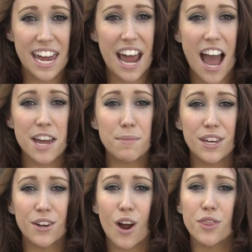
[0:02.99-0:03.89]
and I am
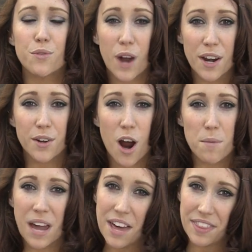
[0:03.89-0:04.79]
here on the red
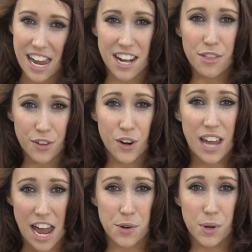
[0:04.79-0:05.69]
carpet at the 83rd
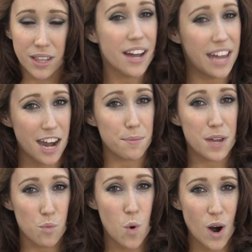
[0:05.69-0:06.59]
Annual Academy
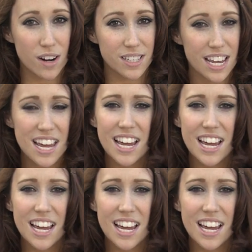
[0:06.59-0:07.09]
Awards.